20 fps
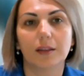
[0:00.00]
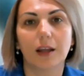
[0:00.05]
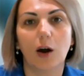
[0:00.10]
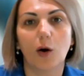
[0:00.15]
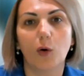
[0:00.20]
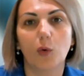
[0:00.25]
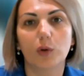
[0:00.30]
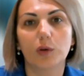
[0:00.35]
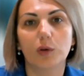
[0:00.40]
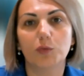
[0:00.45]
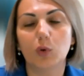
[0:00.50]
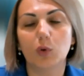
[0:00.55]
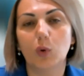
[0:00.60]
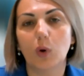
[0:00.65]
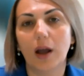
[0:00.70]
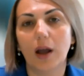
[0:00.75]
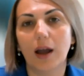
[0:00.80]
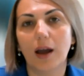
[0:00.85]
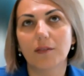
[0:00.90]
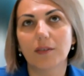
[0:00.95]
Now, if you
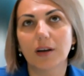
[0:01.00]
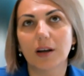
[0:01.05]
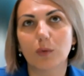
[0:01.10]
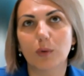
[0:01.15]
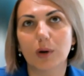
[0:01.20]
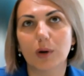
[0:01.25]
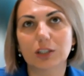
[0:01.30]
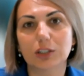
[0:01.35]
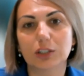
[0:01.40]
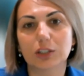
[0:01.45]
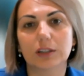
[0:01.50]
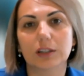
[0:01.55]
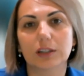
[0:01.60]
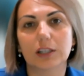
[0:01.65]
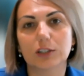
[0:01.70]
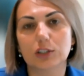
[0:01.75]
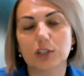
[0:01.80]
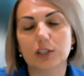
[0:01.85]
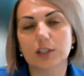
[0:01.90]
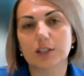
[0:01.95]
have a question,
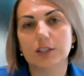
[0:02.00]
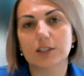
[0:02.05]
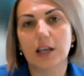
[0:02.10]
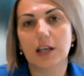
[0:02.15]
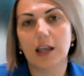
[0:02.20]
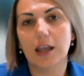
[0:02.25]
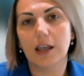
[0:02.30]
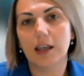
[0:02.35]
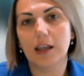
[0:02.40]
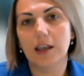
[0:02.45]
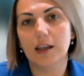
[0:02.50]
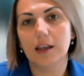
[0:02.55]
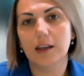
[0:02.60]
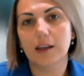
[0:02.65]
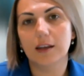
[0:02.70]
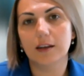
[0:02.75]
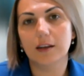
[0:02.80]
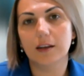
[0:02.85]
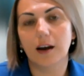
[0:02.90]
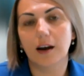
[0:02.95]
let's just
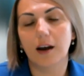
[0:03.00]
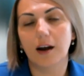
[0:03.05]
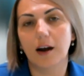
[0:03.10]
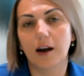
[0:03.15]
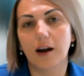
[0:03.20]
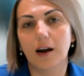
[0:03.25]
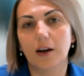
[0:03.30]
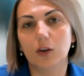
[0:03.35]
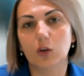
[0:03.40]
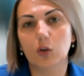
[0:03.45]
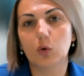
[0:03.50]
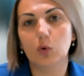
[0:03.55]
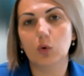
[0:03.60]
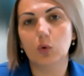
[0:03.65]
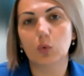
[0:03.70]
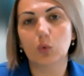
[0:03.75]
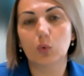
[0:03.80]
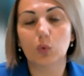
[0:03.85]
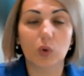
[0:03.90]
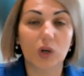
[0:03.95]
say
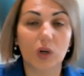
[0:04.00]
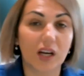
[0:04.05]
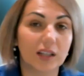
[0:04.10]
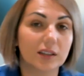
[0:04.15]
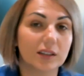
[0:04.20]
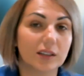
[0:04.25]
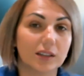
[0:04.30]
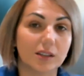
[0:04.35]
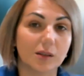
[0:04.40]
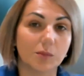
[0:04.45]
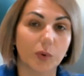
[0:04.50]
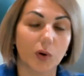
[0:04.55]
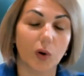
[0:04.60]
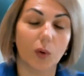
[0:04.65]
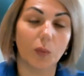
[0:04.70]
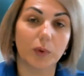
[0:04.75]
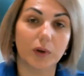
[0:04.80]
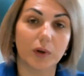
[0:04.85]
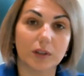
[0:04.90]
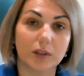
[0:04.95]
you rented a
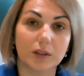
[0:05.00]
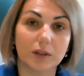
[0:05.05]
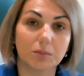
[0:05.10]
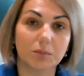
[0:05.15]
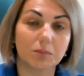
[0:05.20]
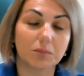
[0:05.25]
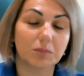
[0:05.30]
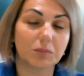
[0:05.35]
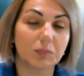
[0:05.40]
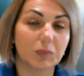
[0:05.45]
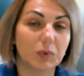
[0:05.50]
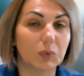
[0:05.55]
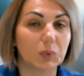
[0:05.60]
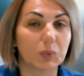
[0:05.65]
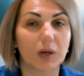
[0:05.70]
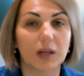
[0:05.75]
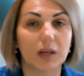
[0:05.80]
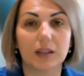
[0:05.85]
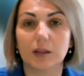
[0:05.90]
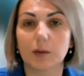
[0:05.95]
property. You
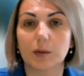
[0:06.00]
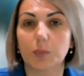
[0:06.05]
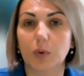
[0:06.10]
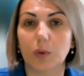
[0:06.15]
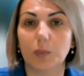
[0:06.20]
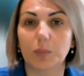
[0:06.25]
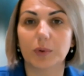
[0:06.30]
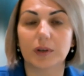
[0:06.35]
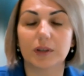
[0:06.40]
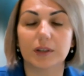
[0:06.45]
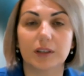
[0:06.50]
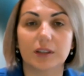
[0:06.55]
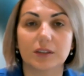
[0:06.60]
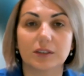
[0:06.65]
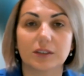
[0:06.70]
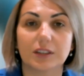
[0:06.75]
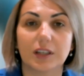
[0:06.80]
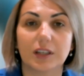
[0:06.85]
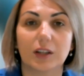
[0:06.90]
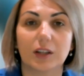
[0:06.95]
rent a property
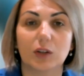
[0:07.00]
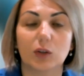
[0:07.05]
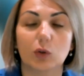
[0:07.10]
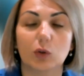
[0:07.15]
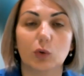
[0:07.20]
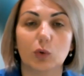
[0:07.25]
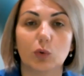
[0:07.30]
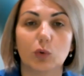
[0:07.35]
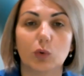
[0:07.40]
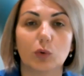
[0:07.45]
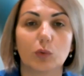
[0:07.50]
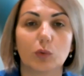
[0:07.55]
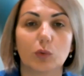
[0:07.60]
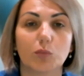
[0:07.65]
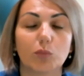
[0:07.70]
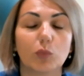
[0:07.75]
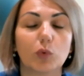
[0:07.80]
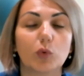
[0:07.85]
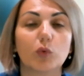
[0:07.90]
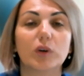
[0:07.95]
and then you
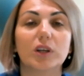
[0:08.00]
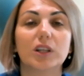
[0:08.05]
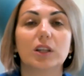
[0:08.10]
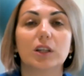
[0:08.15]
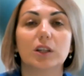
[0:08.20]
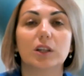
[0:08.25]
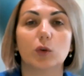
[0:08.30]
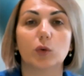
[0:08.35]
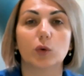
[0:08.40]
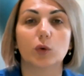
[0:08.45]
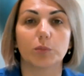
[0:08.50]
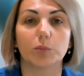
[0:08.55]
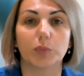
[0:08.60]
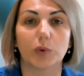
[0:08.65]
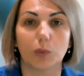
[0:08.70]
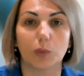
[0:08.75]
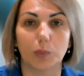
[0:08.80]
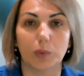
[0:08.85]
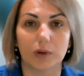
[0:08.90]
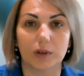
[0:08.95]
move into a
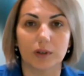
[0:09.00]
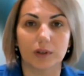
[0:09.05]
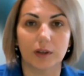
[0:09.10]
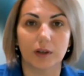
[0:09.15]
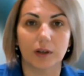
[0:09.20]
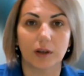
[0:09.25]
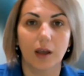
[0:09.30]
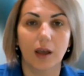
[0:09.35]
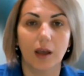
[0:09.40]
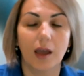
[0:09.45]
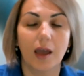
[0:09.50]
property.